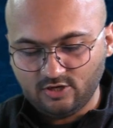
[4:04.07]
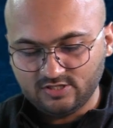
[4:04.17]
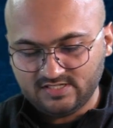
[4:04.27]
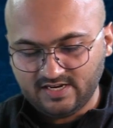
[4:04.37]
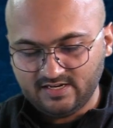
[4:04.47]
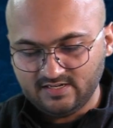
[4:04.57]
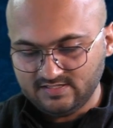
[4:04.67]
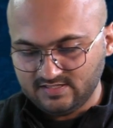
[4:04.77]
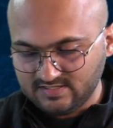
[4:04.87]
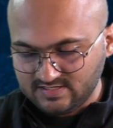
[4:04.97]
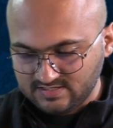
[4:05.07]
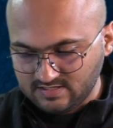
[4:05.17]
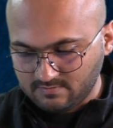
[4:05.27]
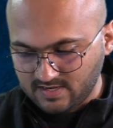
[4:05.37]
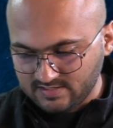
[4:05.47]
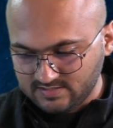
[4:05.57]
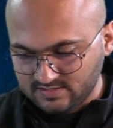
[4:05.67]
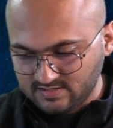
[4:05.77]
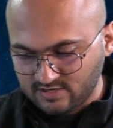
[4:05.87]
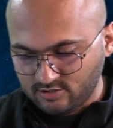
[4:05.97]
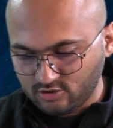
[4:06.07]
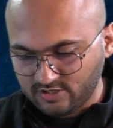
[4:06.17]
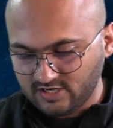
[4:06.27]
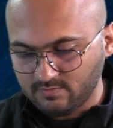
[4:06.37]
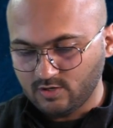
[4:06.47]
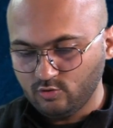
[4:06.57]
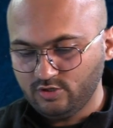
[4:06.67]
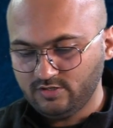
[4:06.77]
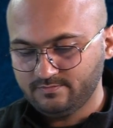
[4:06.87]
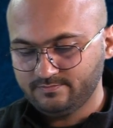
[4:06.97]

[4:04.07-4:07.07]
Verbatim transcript: osteitis. This is the mass they are talking about.